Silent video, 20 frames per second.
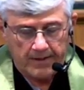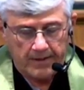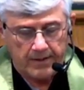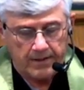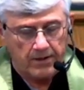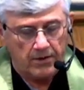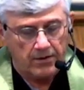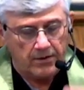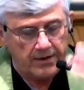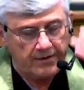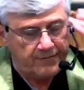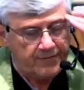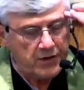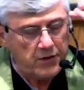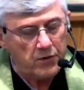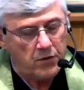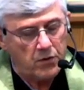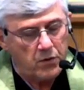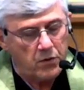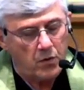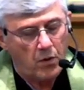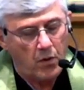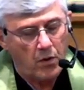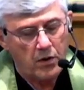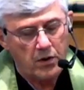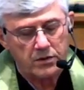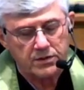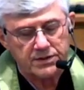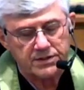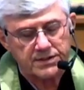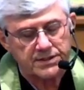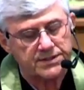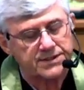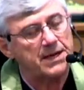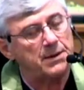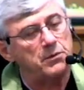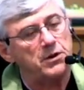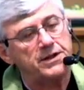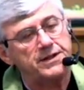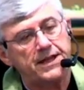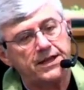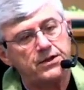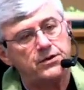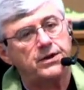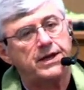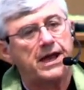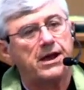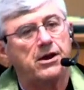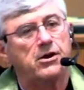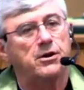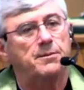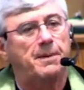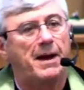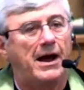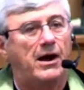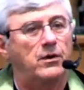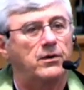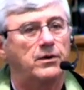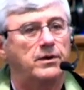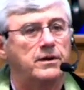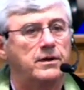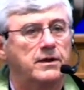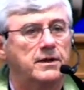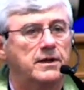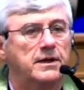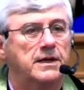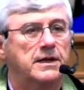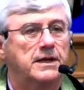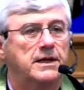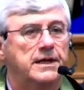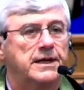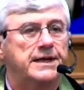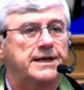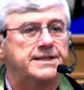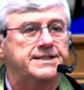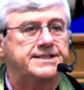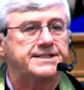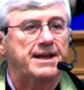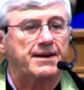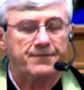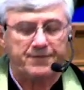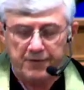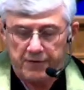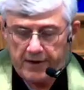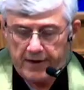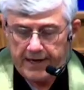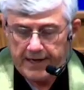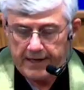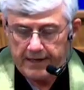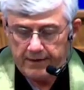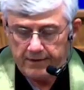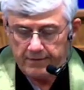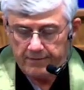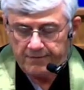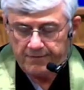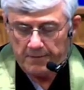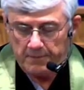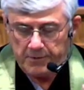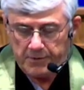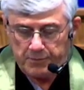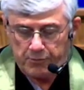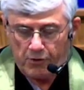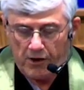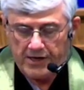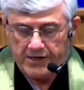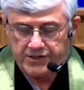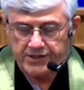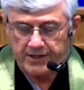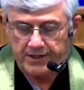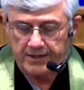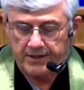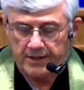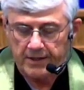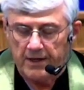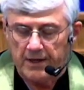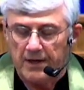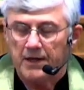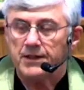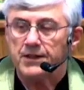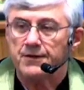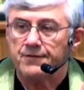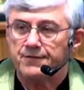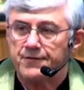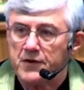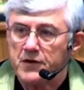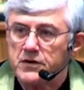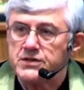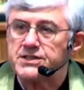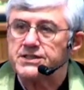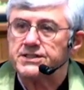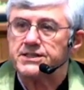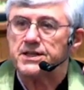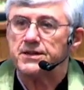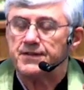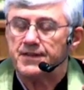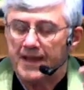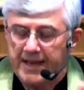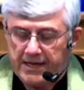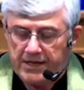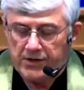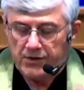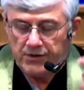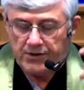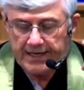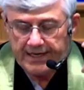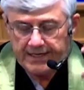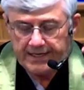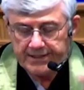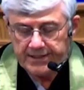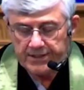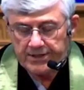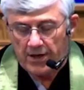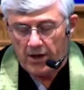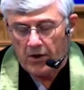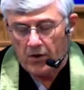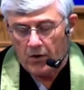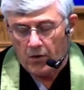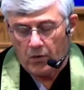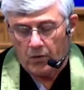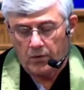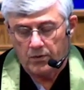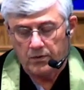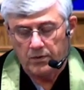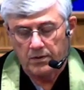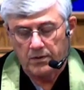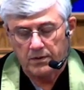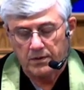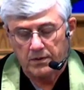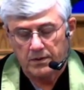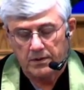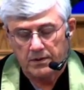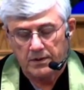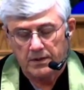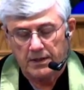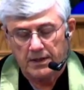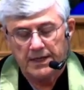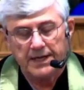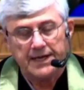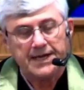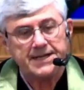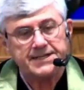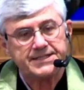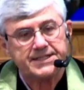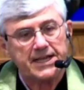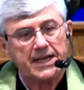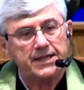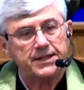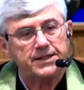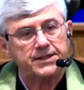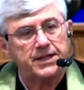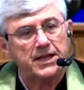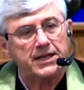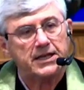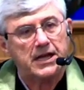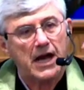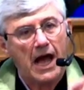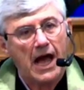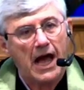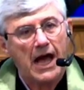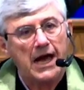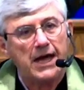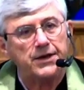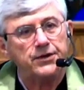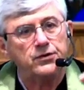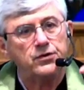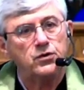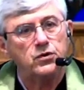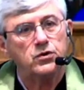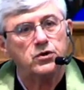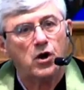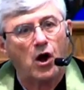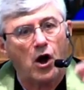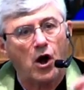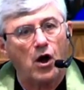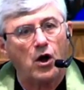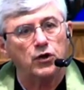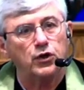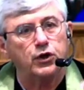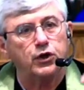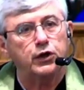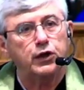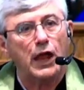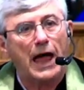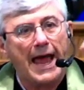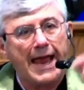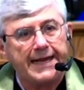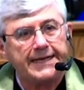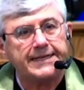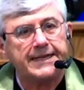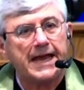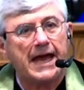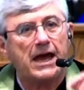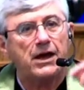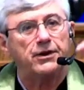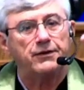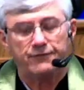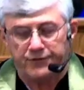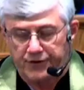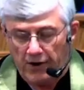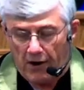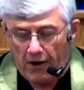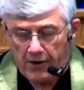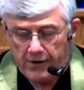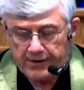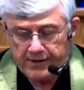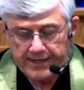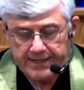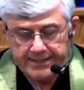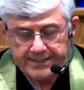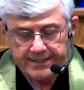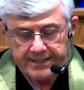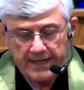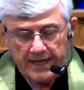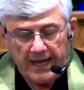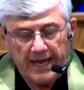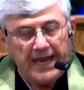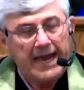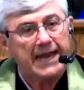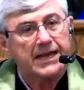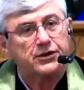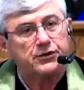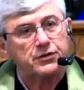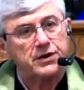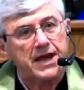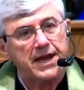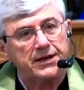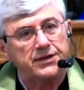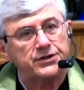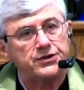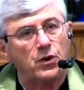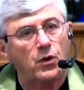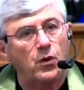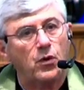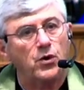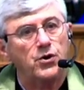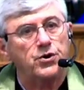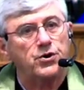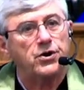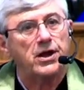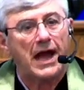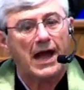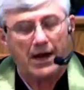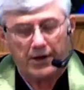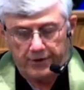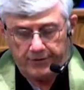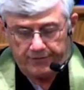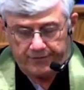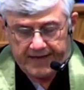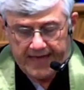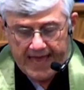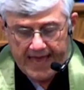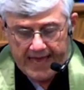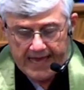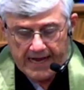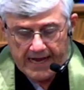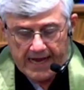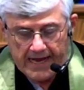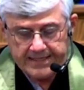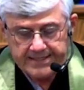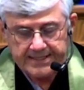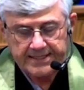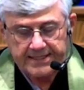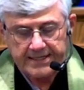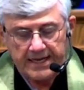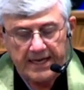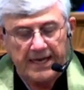You know, if you or someone that you care about is suffering from depression, the first thing you need to know is that the God who called light out of darkness and created order out of chaos